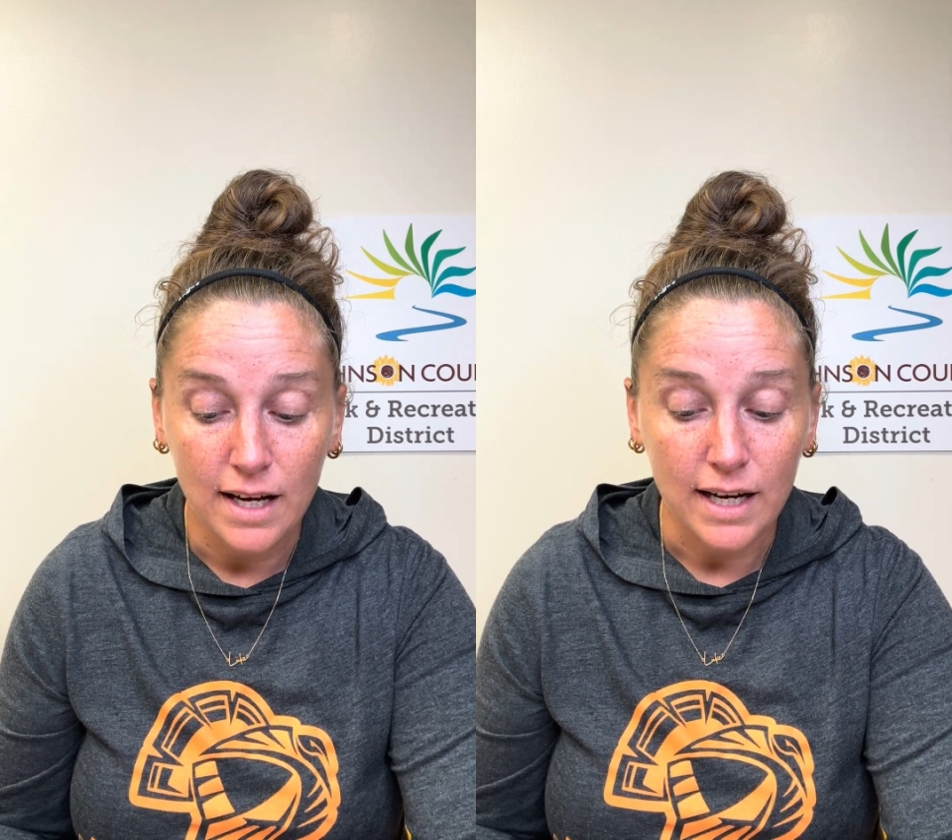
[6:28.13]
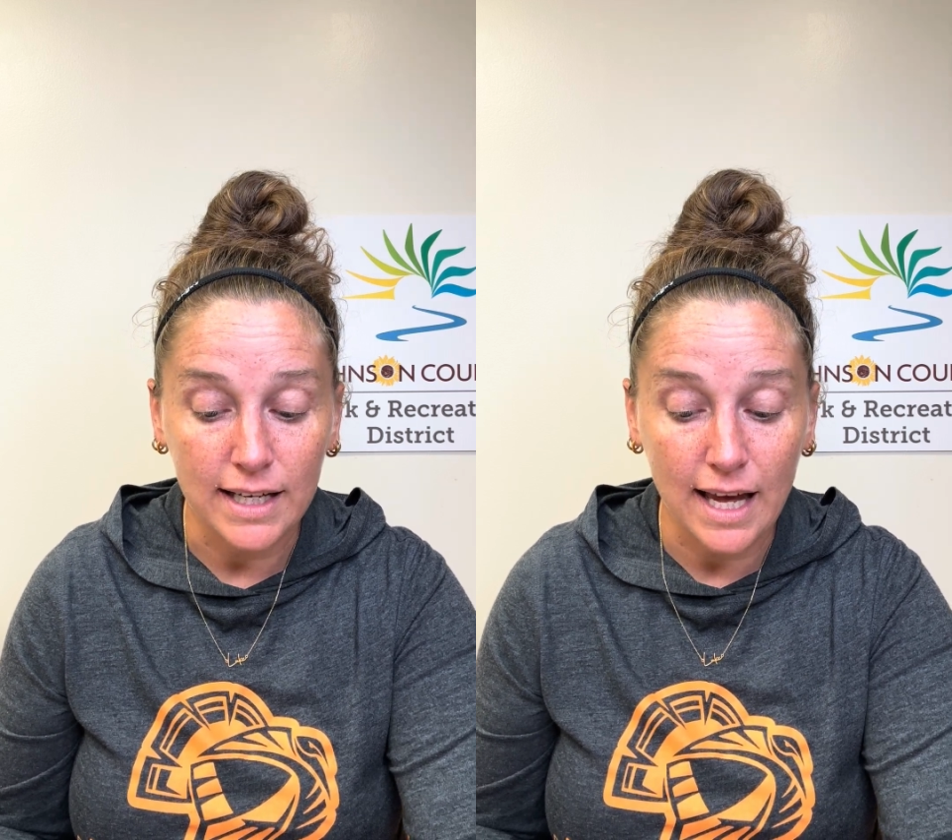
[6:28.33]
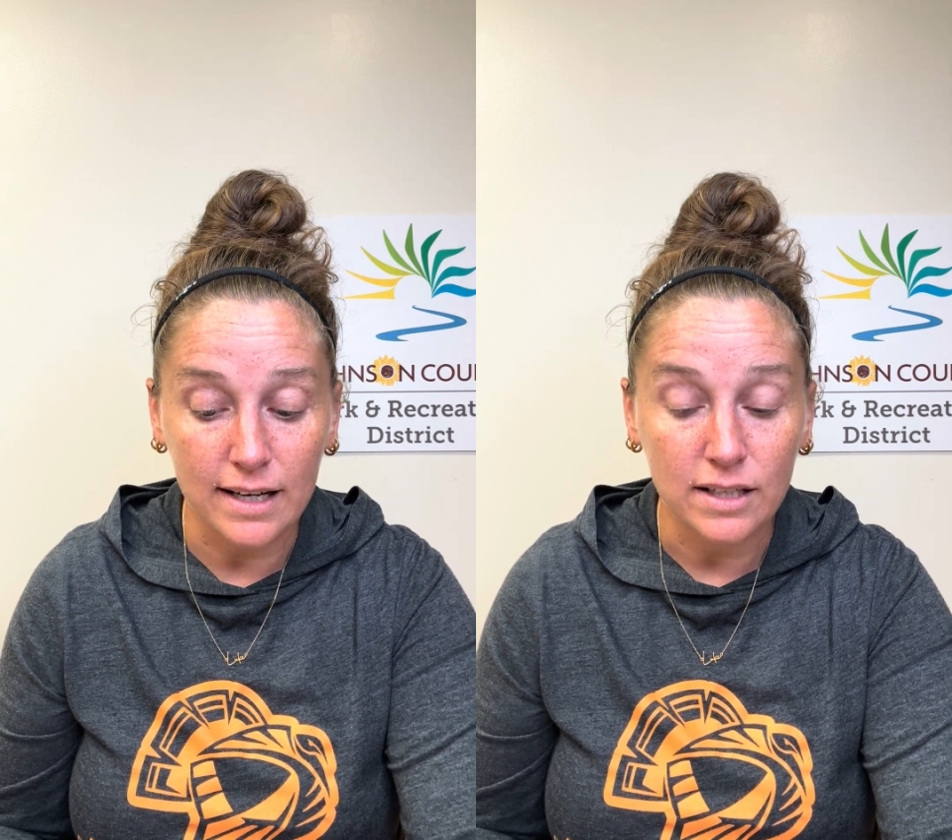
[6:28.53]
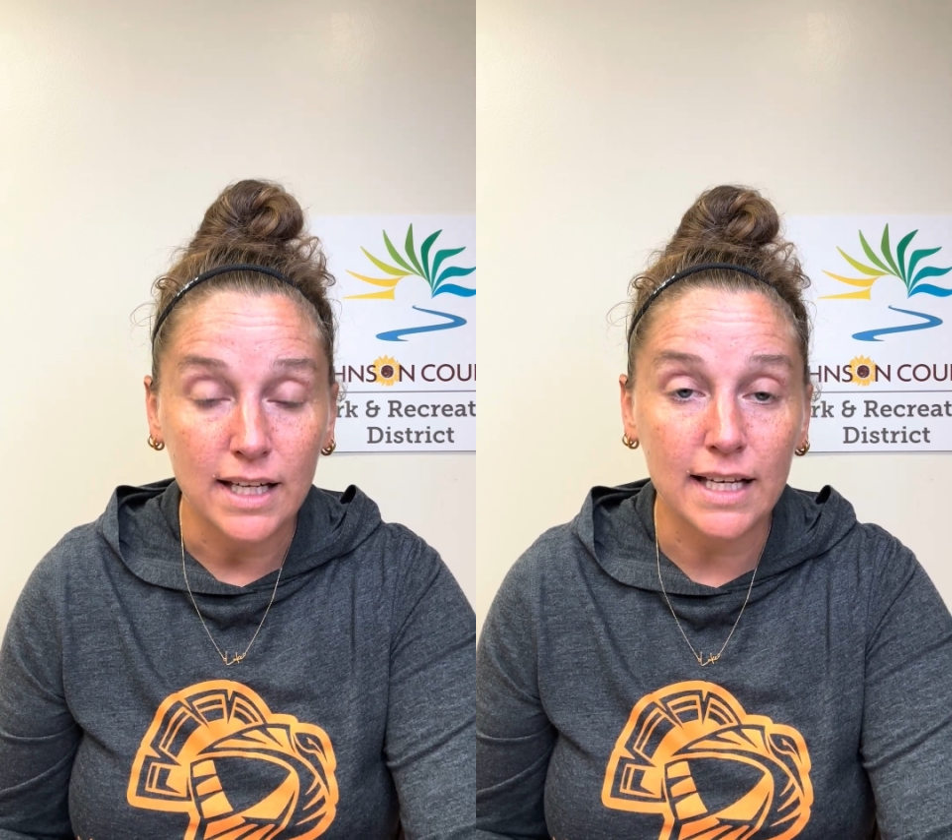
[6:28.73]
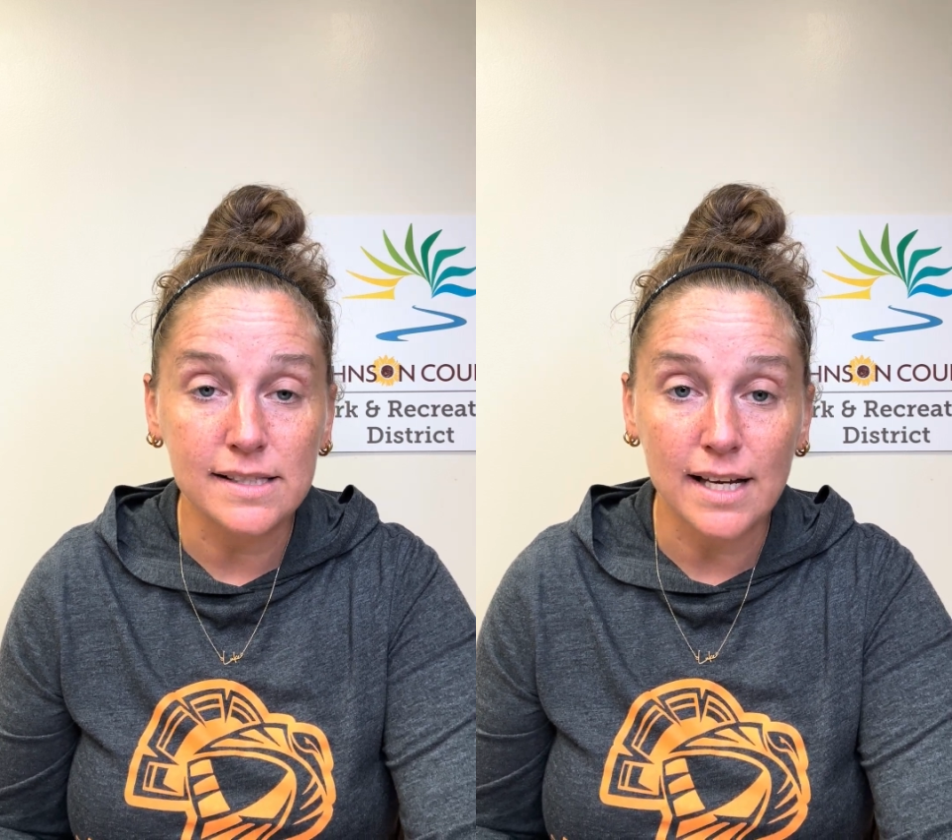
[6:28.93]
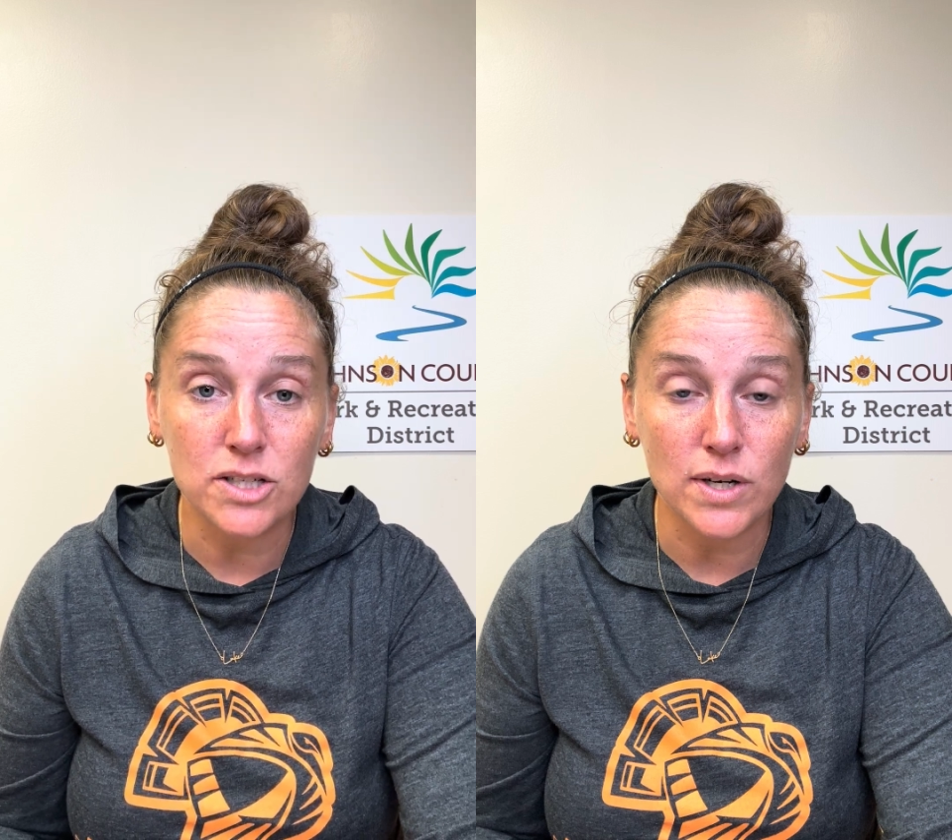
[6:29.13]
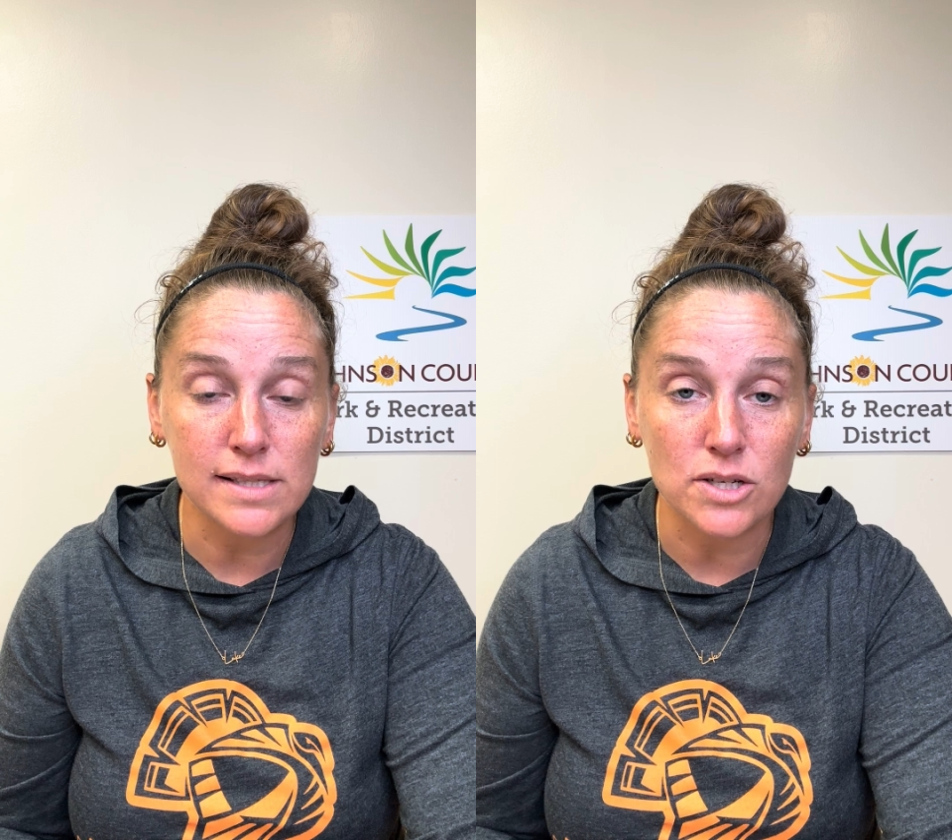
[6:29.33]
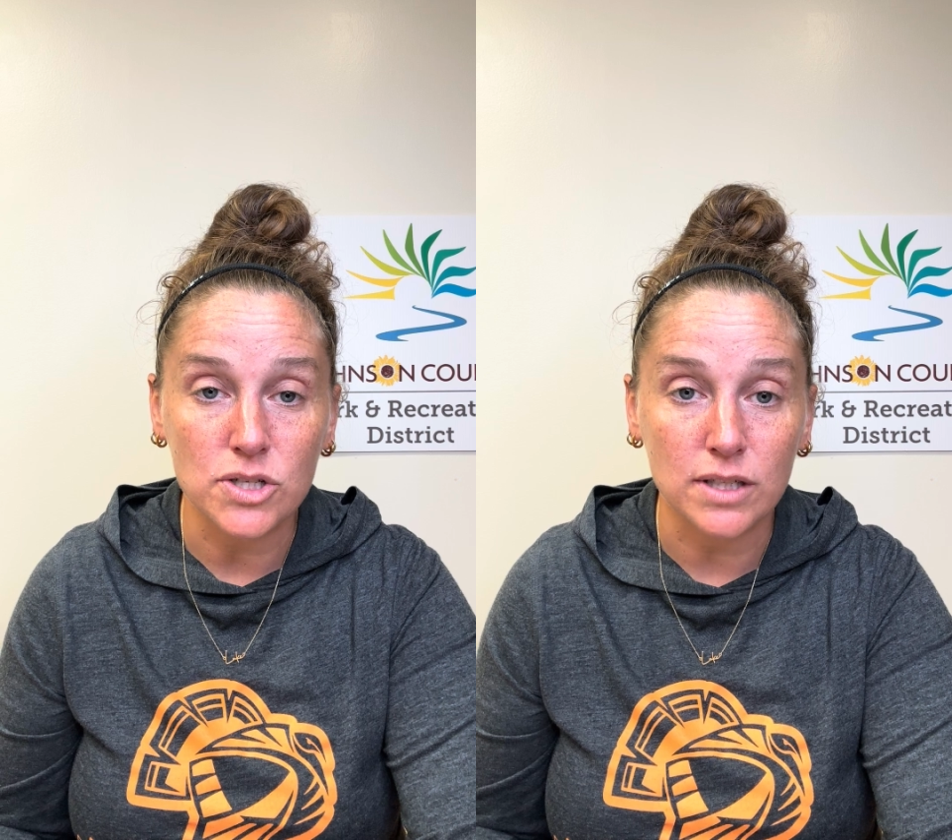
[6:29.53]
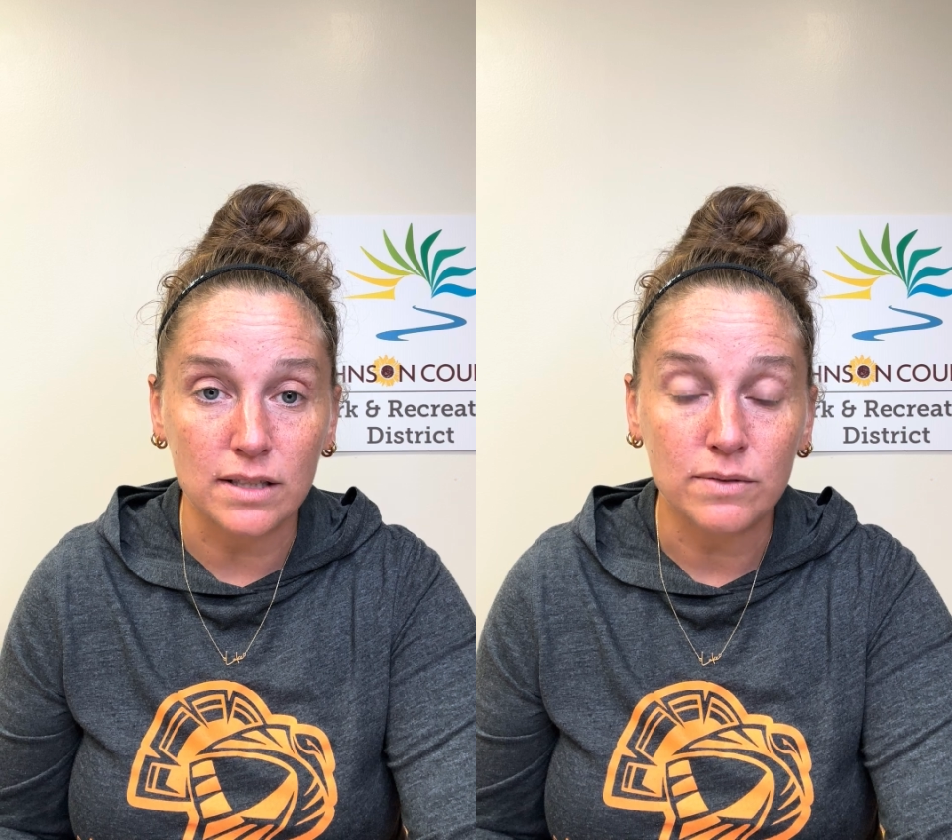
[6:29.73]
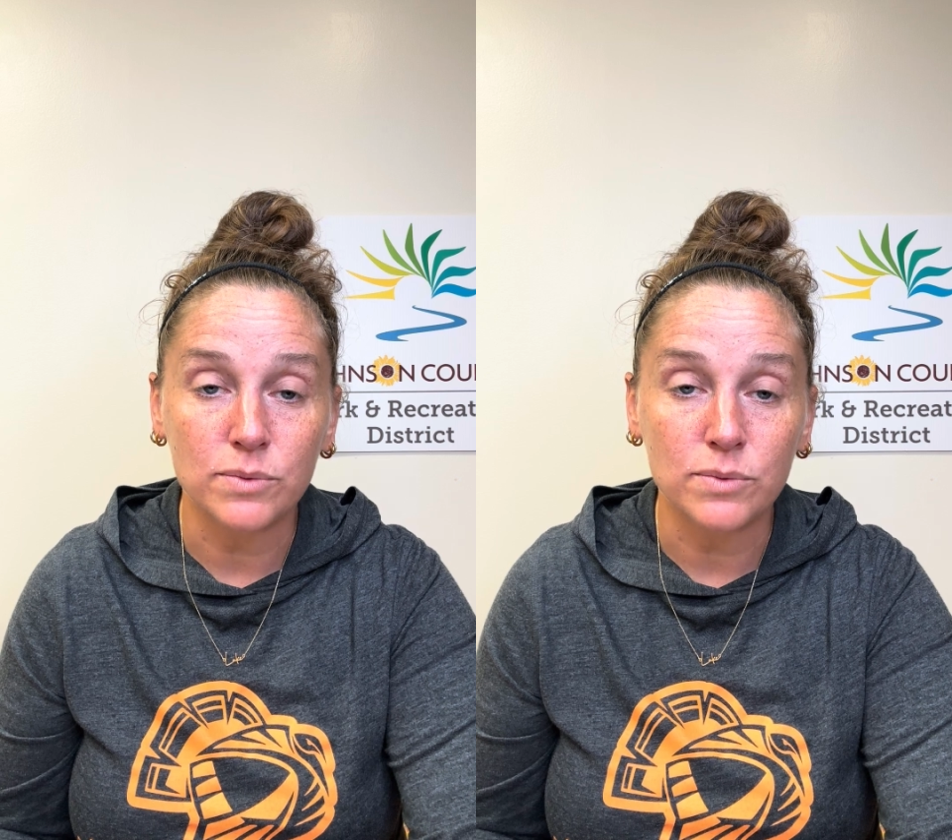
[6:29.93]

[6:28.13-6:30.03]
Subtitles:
Again, inside transition,